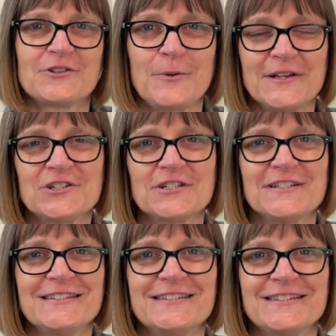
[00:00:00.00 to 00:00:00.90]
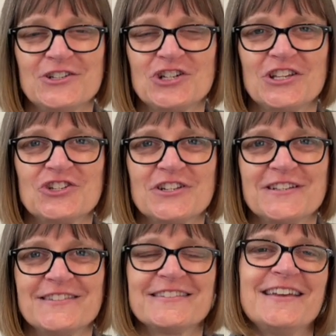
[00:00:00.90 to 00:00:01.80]
questions,
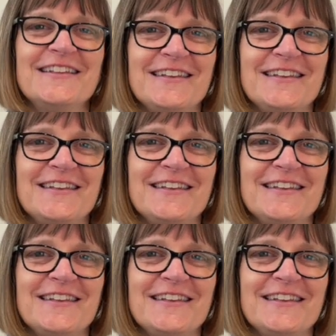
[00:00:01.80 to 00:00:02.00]
suggestions,